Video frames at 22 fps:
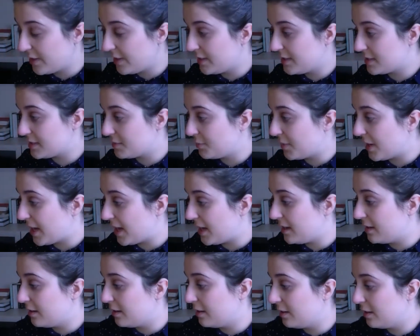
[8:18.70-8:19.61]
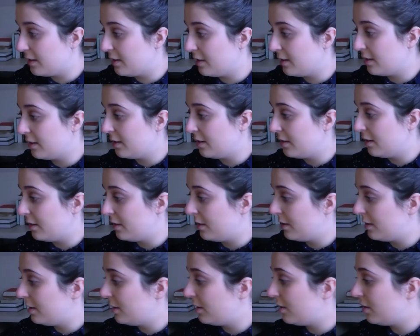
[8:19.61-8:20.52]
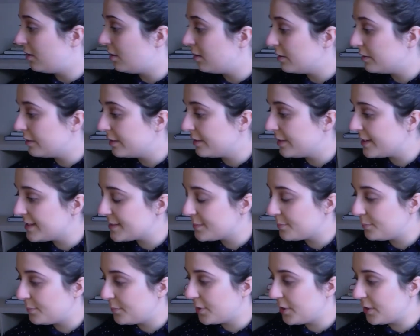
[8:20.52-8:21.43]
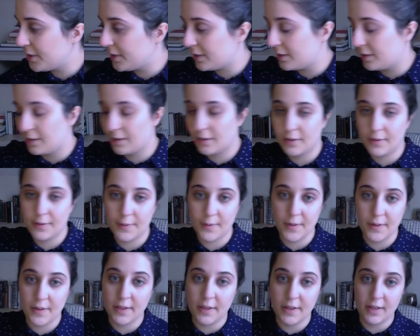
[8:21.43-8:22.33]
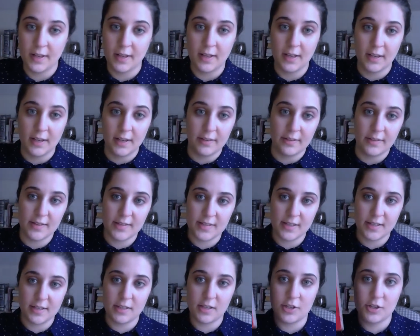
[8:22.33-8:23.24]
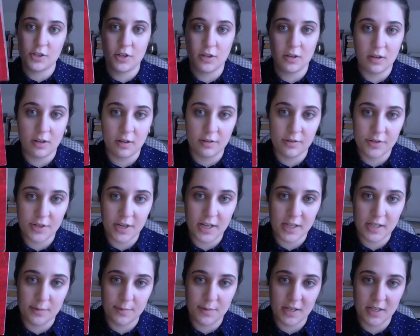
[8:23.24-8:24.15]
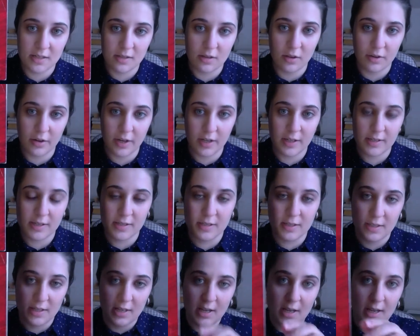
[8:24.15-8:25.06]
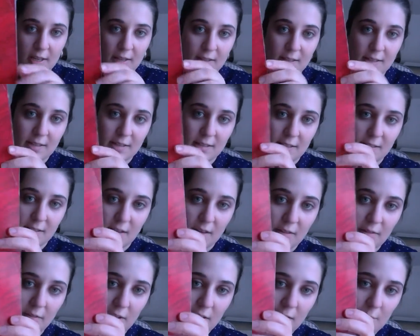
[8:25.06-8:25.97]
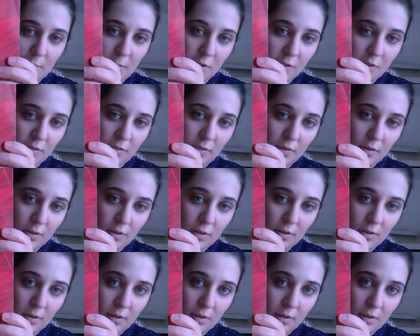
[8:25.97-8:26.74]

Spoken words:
displayed on this book. This edition of Shakespeare's Sonnets. This is a really beautiful,